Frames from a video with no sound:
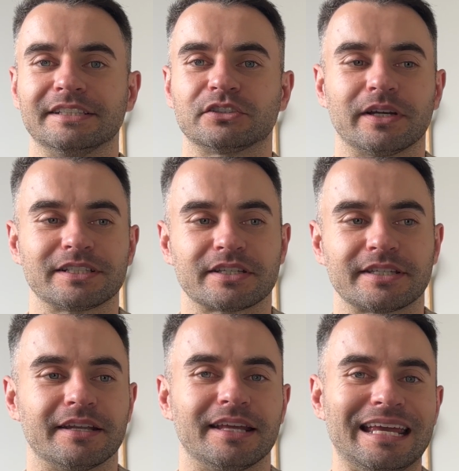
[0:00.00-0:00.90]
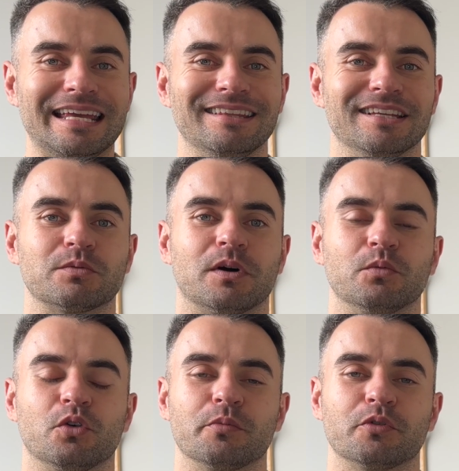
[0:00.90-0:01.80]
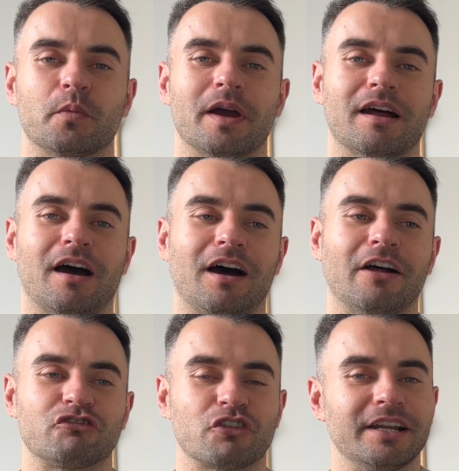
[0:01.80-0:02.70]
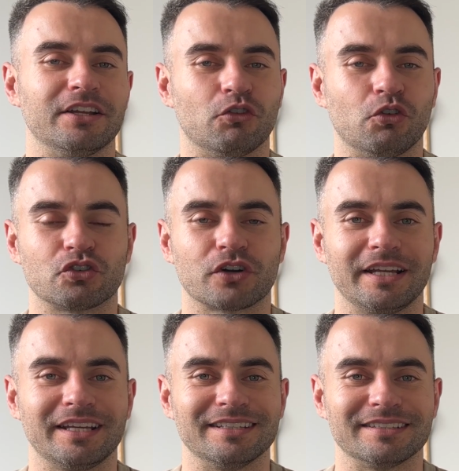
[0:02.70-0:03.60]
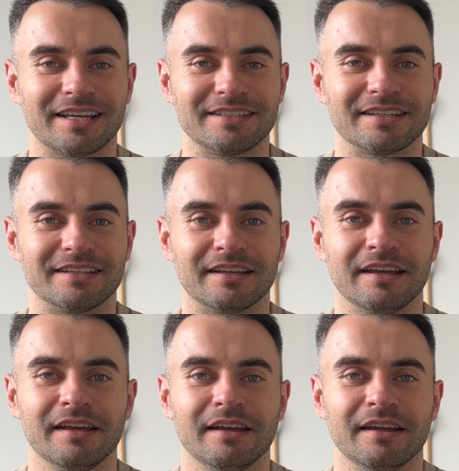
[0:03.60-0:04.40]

So as I said, in this one, we're going to talk about hard training or training intensity.